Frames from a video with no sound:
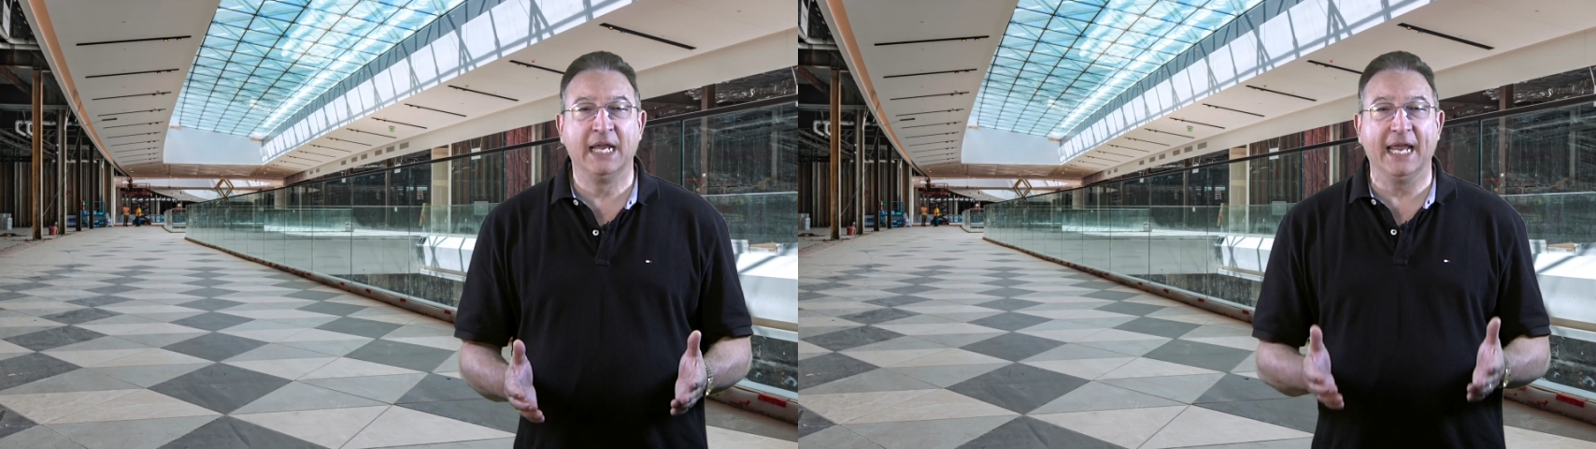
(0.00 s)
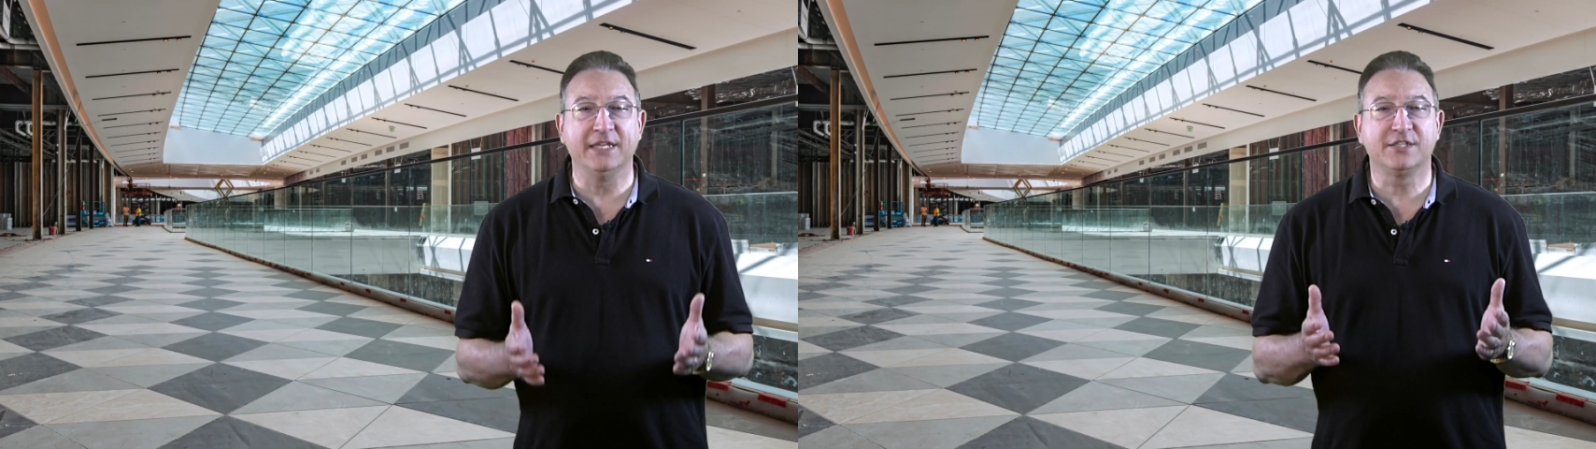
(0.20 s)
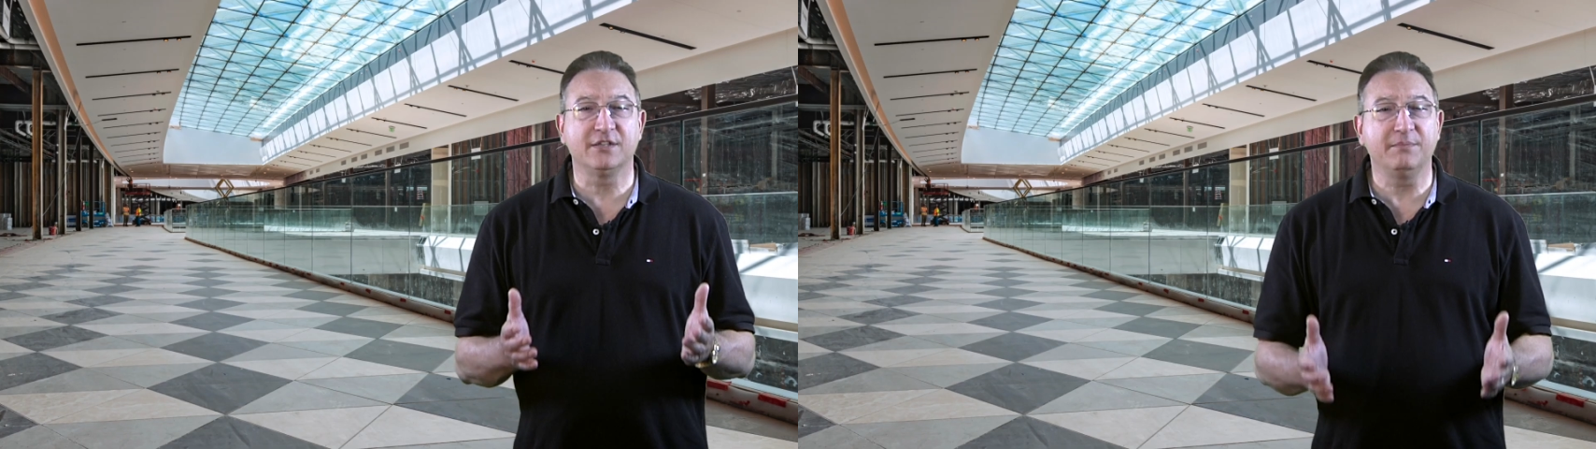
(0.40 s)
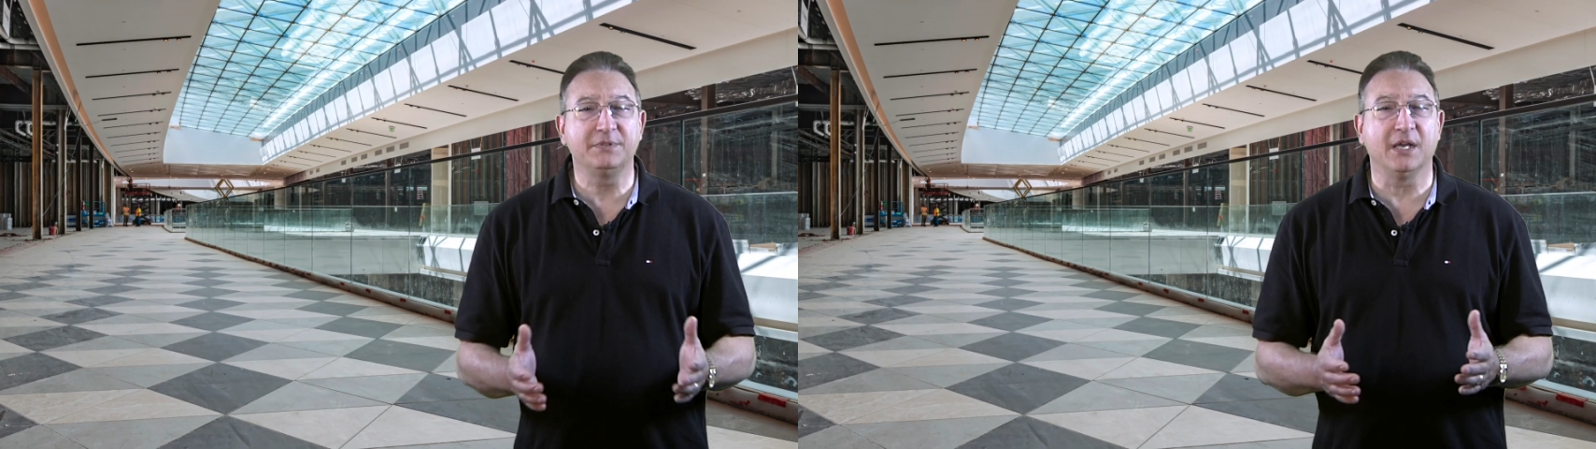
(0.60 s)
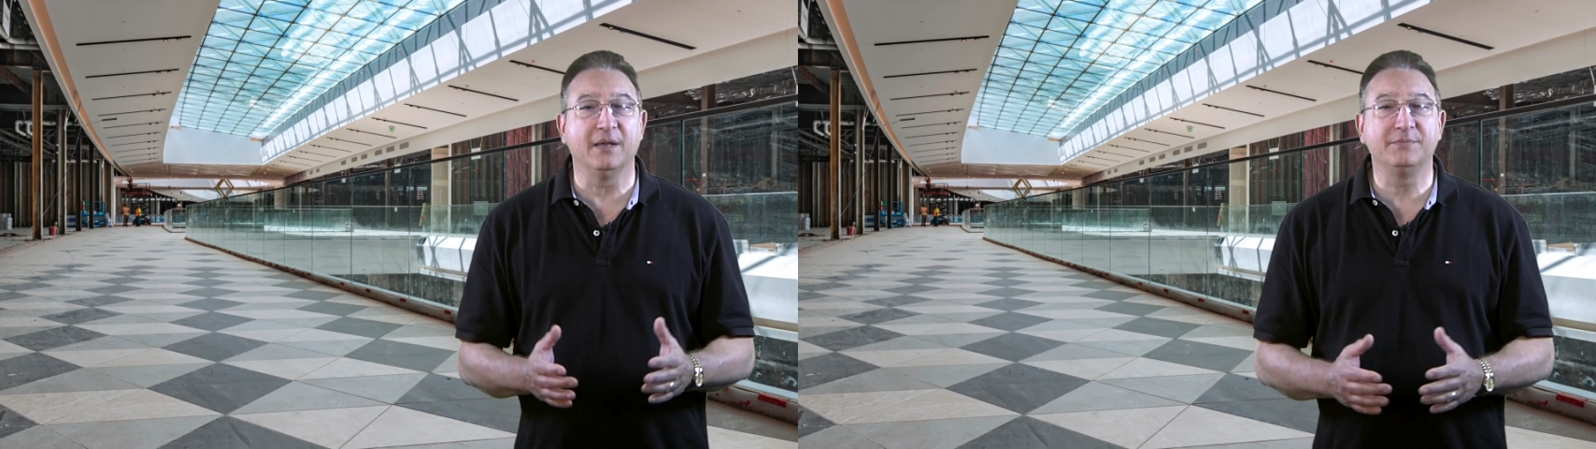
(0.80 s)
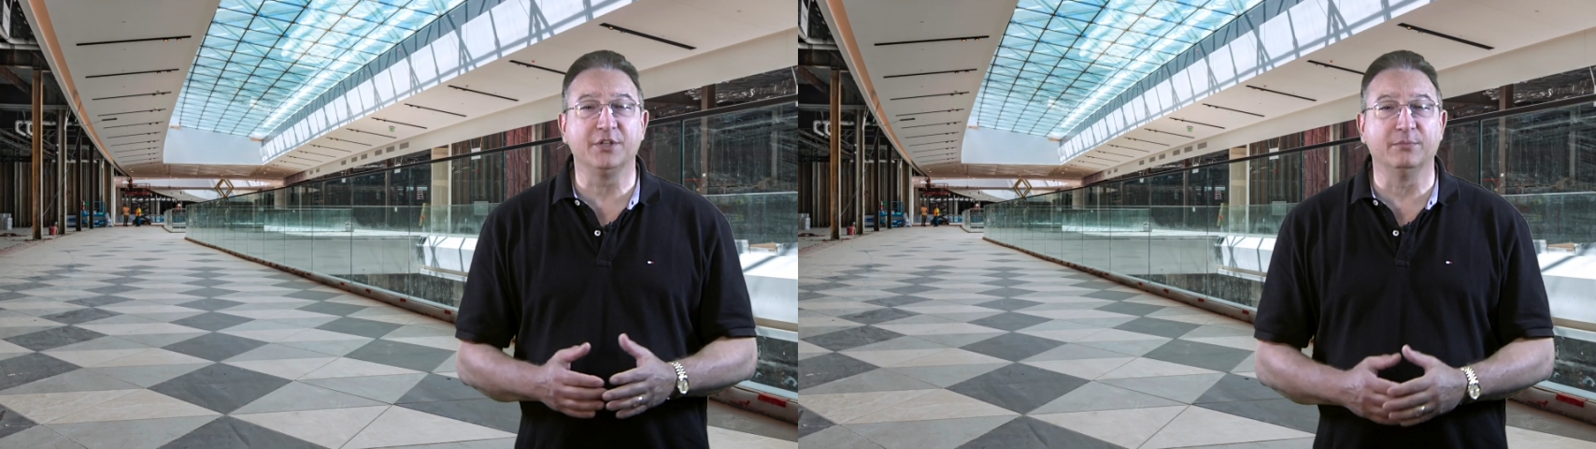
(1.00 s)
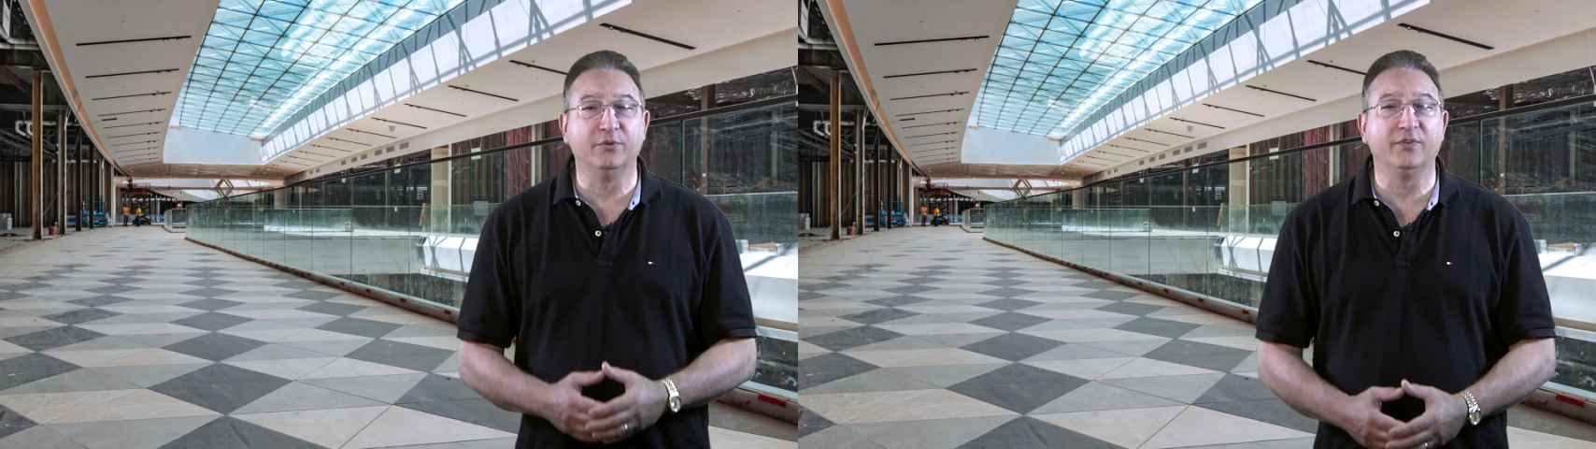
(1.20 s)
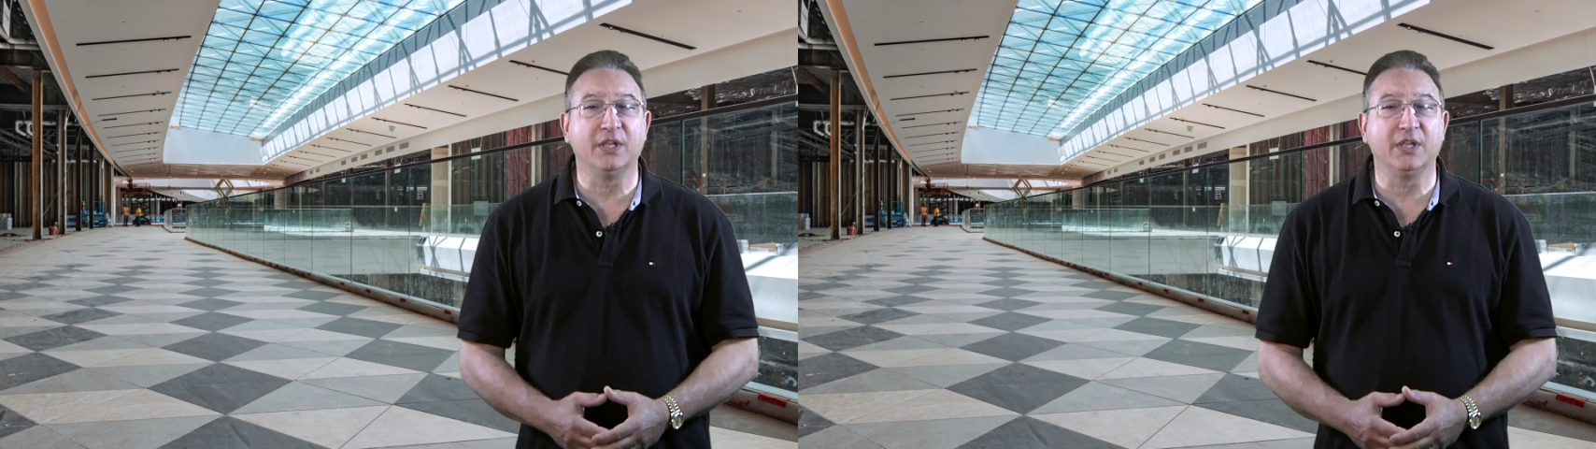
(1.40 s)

and sometimes they'll move a